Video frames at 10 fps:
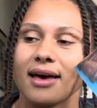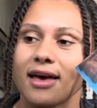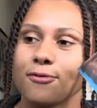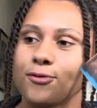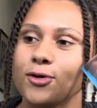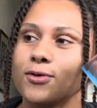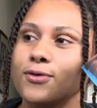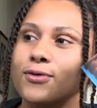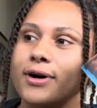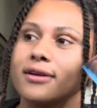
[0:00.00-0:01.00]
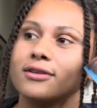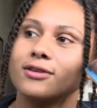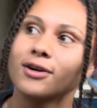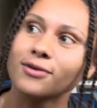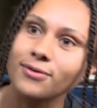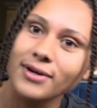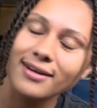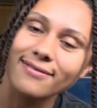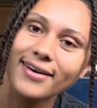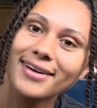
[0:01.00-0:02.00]
If you don't
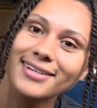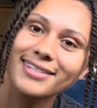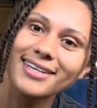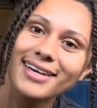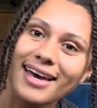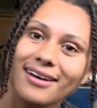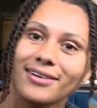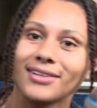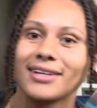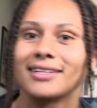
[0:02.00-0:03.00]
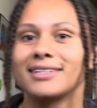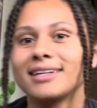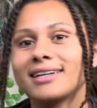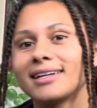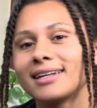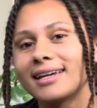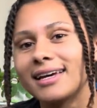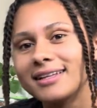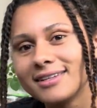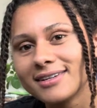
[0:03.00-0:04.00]
read fantasy and are looking to get
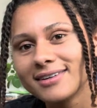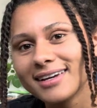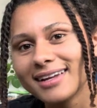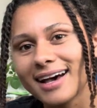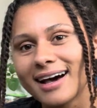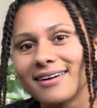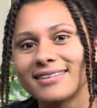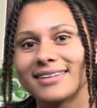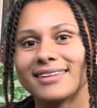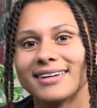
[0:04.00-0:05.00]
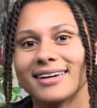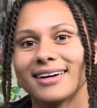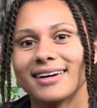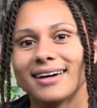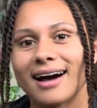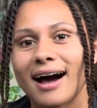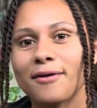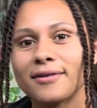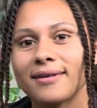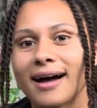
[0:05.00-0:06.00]
into it,
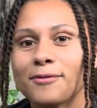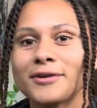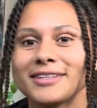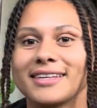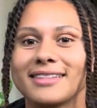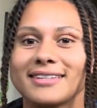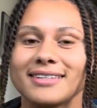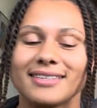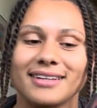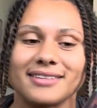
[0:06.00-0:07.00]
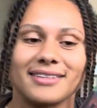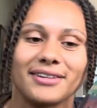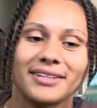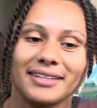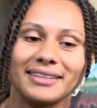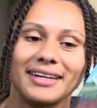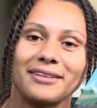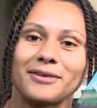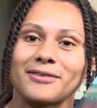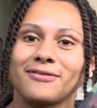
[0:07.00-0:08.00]
I wouldn't say this is necessarily
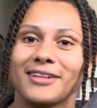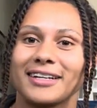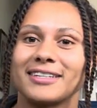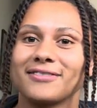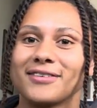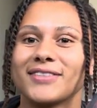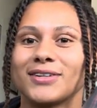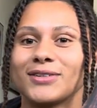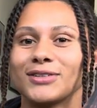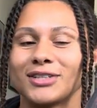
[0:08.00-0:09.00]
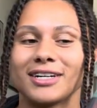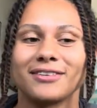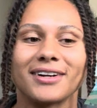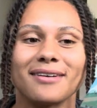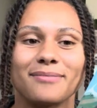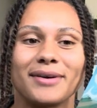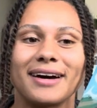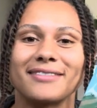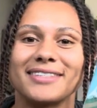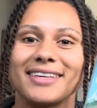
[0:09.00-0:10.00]
like reflective of the whole genre, but
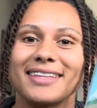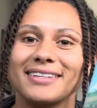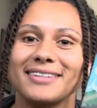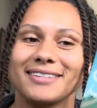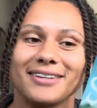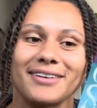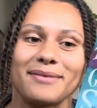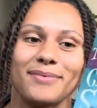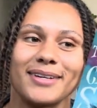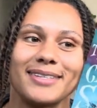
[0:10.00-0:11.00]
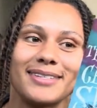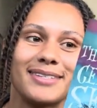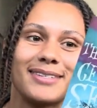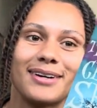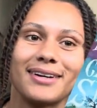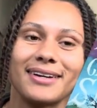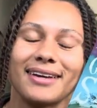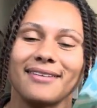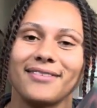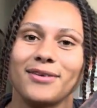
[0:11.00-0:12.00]
I would say this is a great place to start
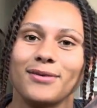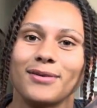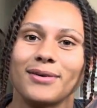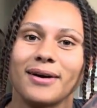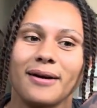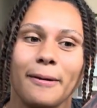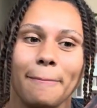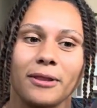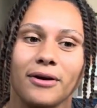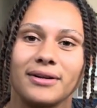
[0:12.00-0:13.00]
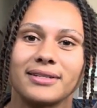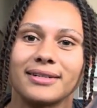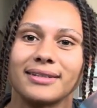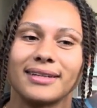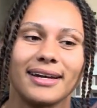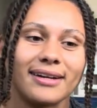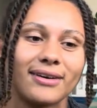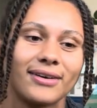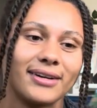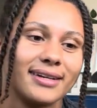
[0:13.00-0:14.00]
if you are into
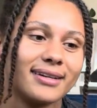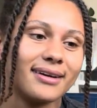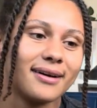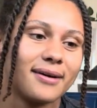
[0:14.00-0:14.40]
lighthearted